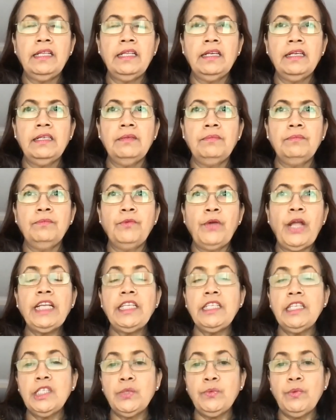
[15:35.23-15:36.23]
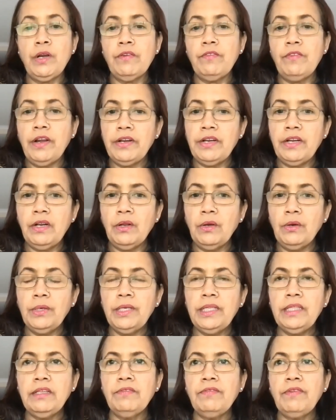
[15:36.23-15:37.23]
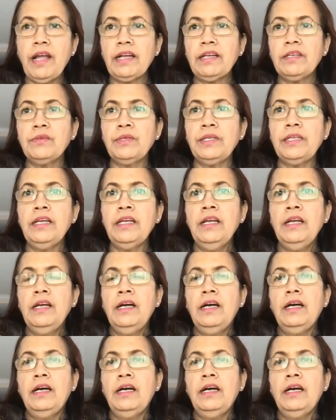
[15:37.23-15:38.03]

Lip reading: the wages were very low in the factory.